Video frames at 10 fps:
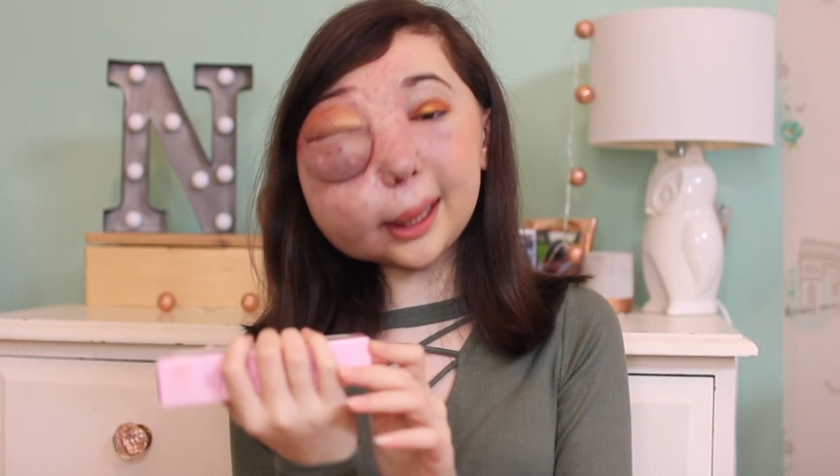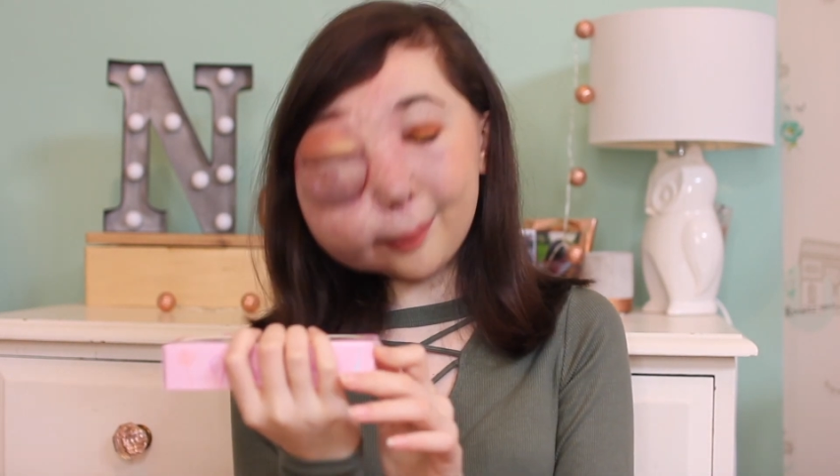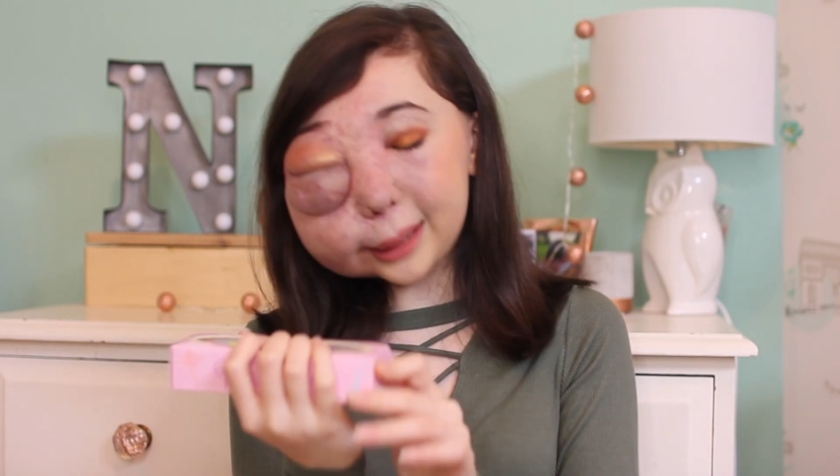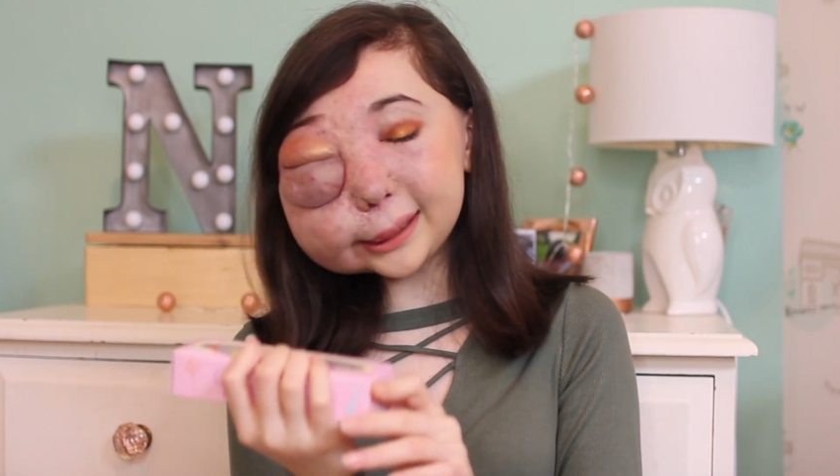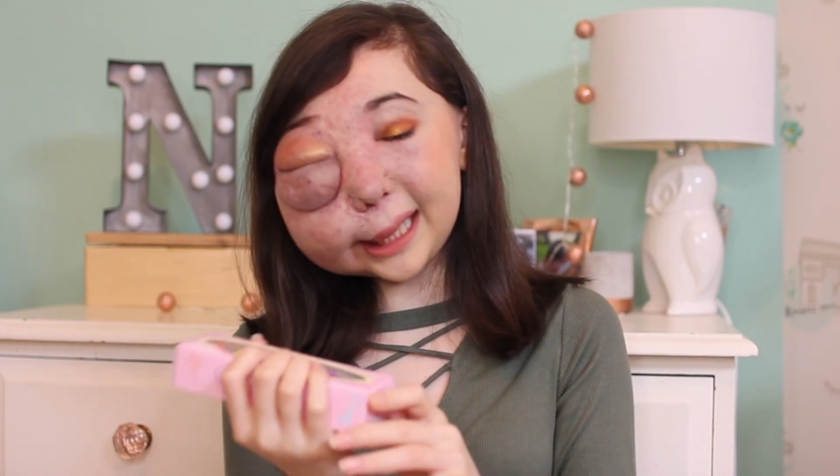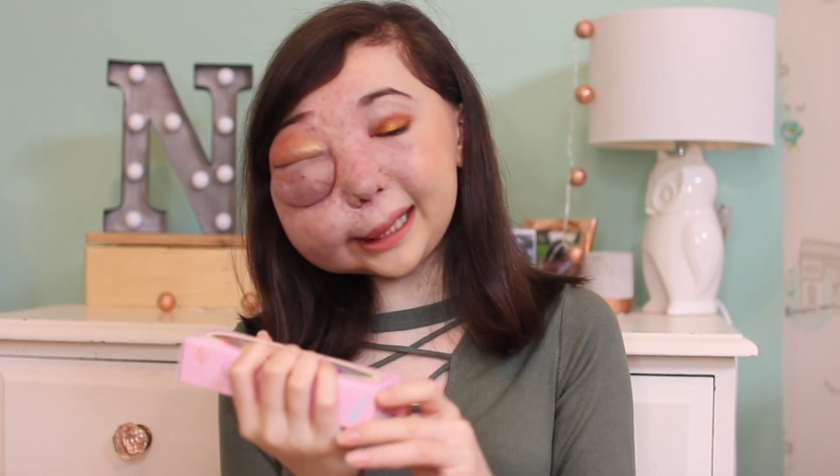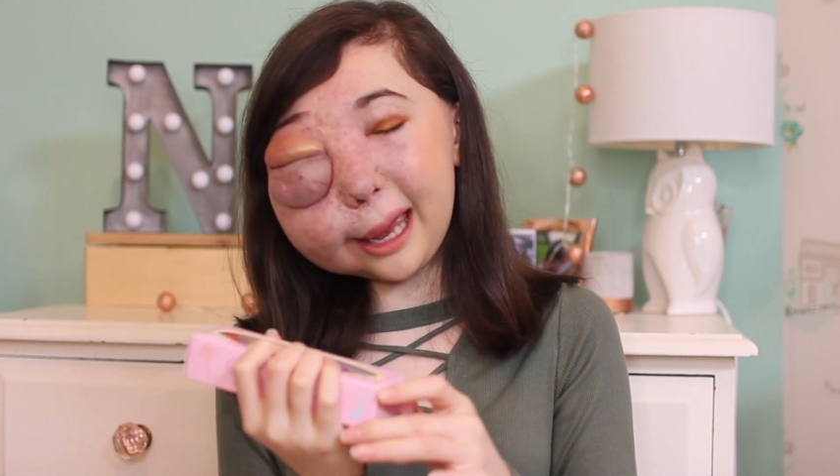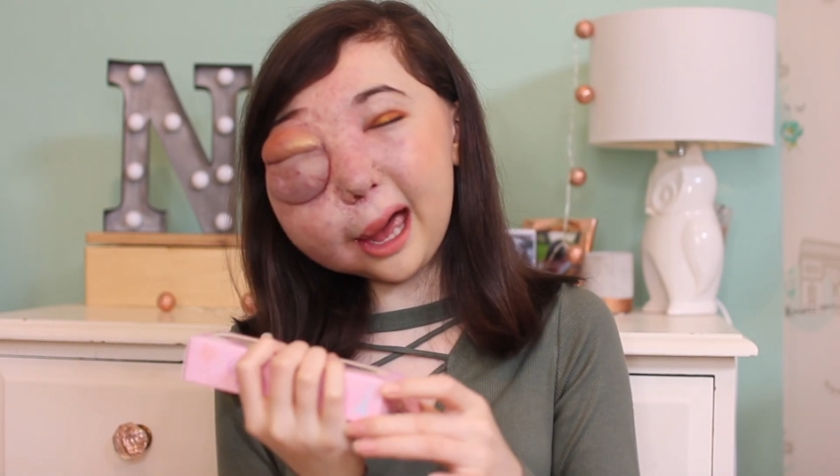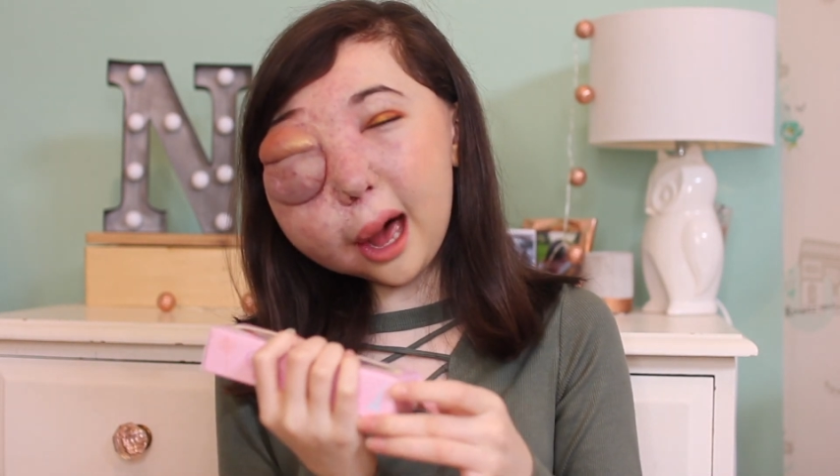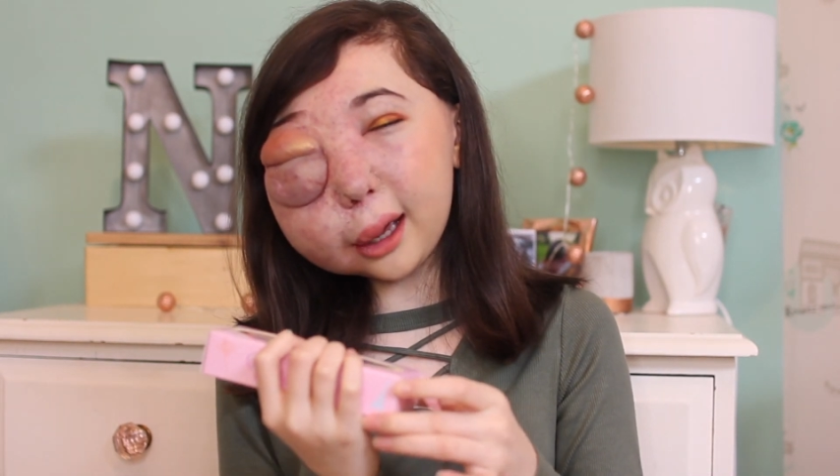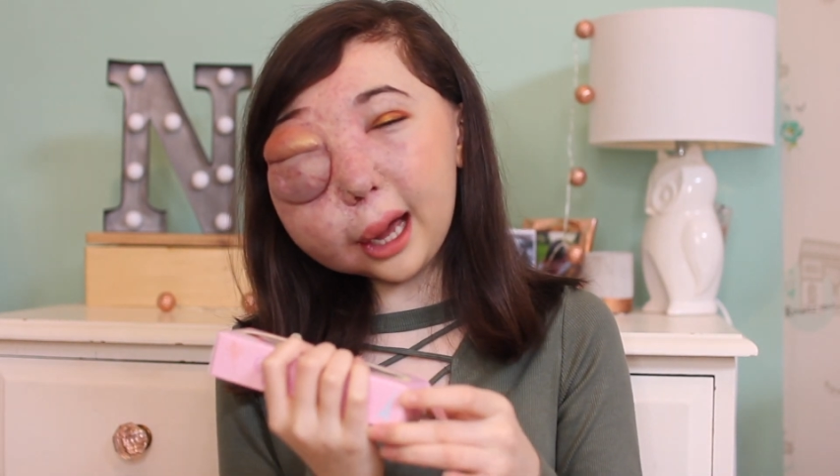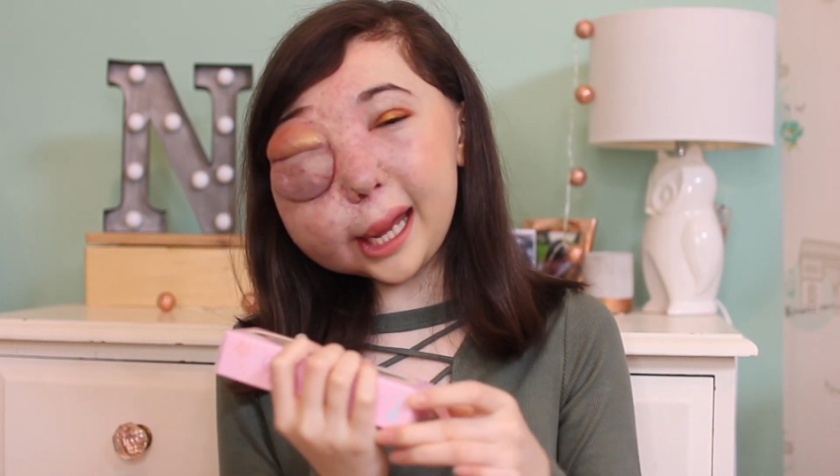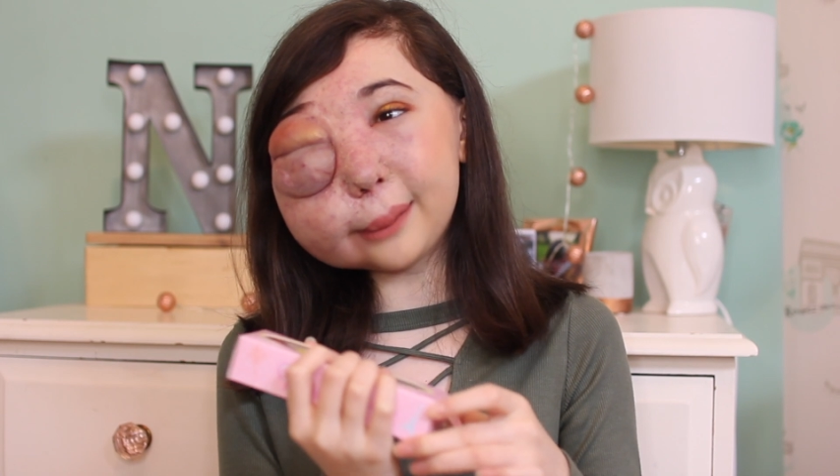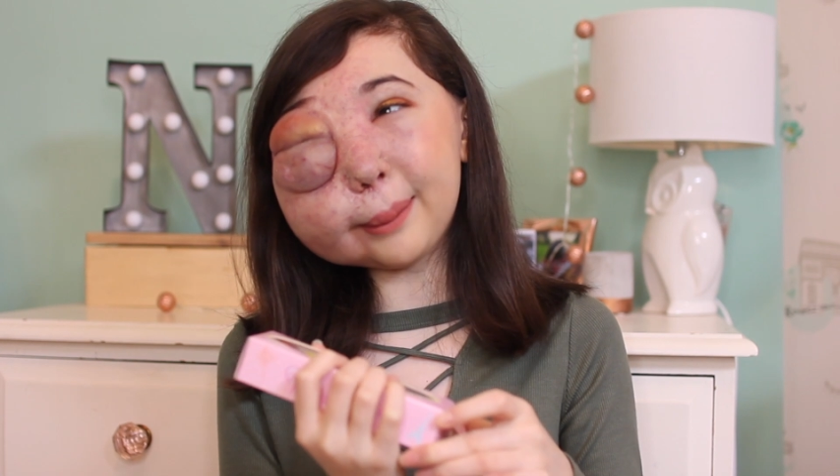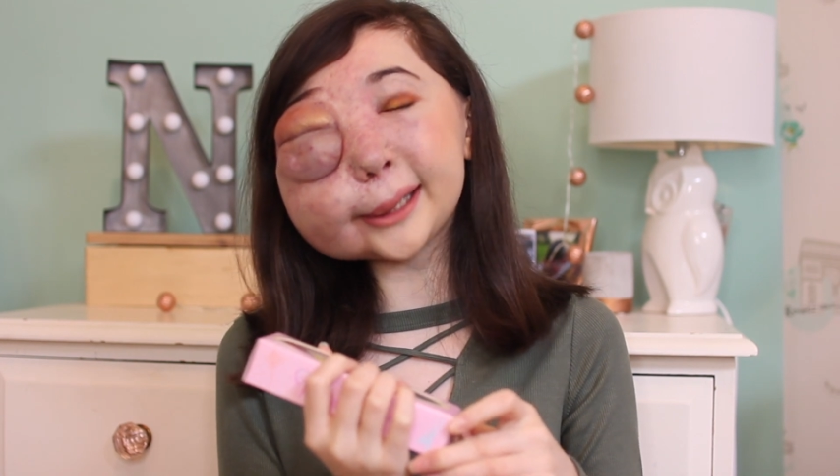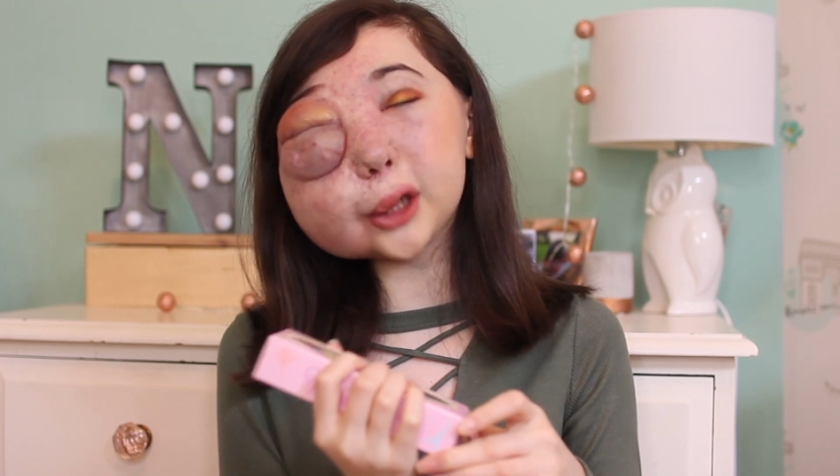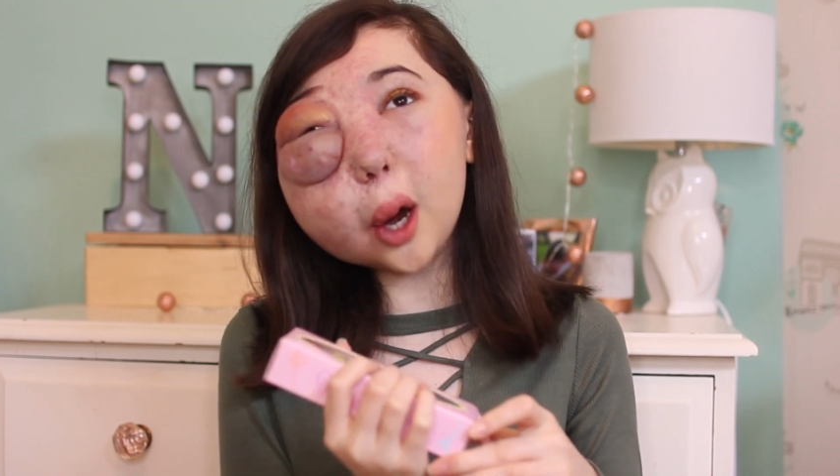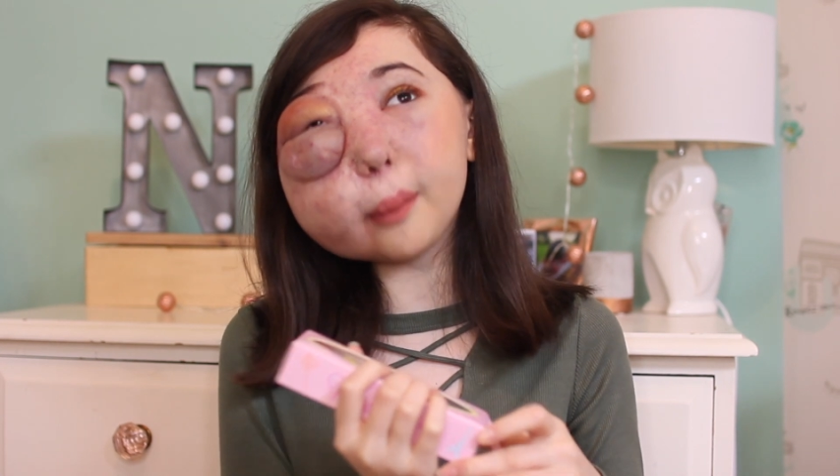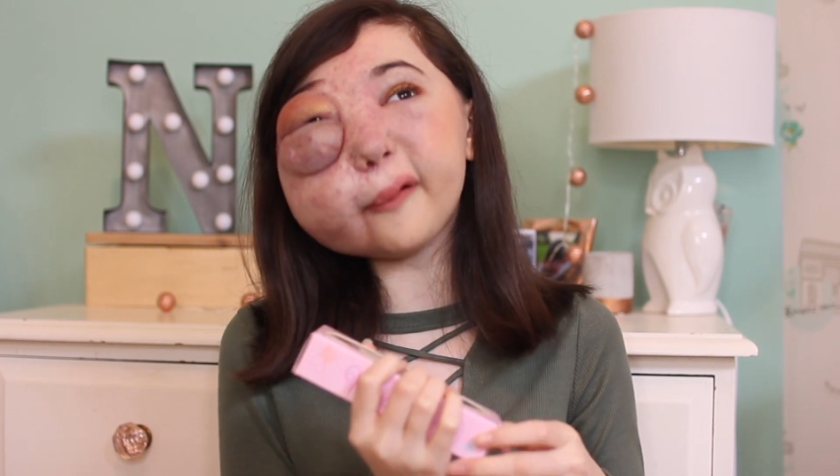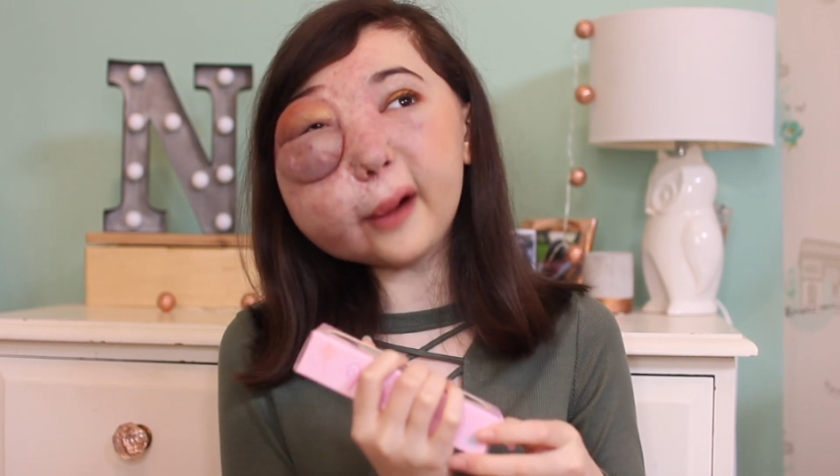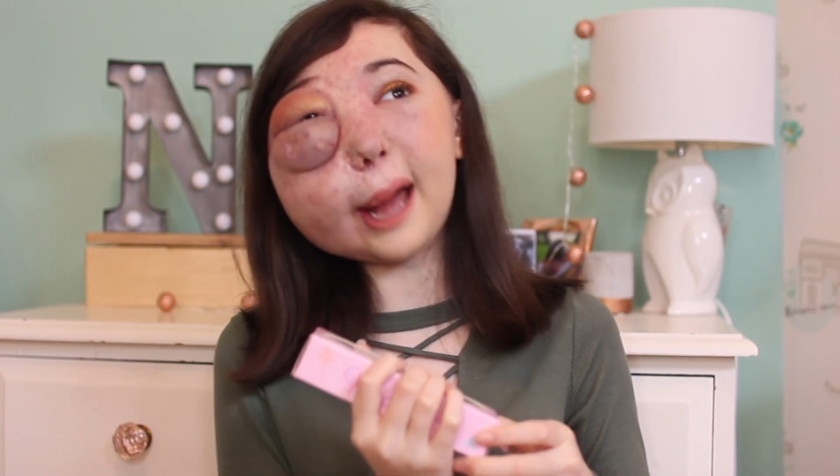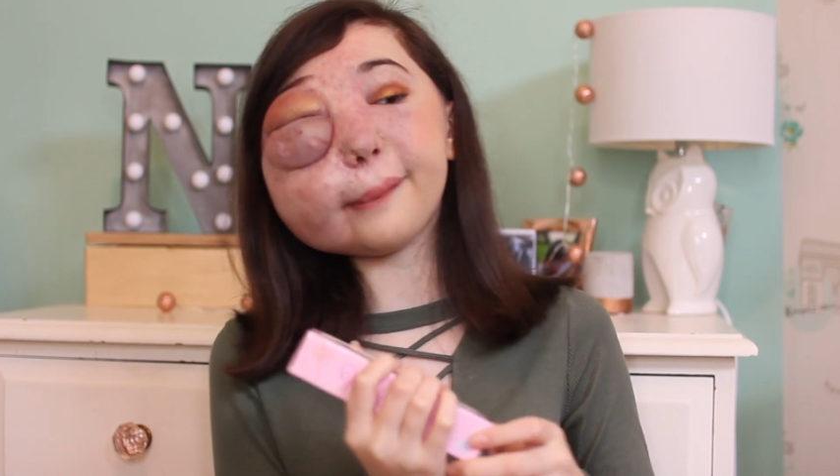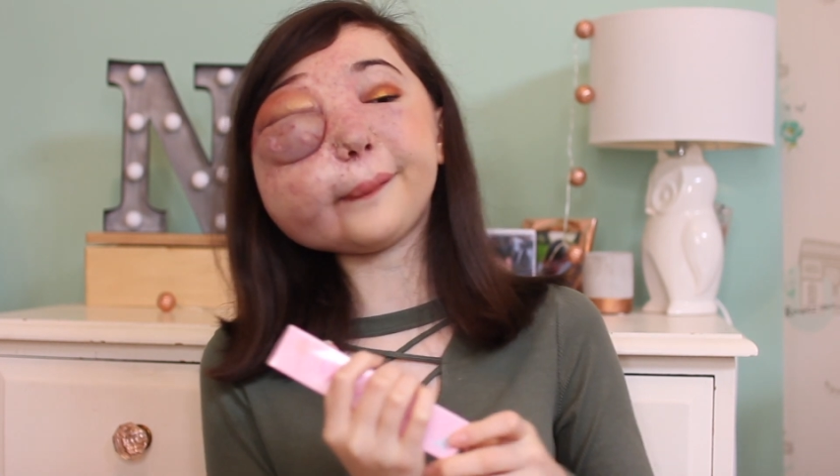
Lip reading: I must say they're in my top 5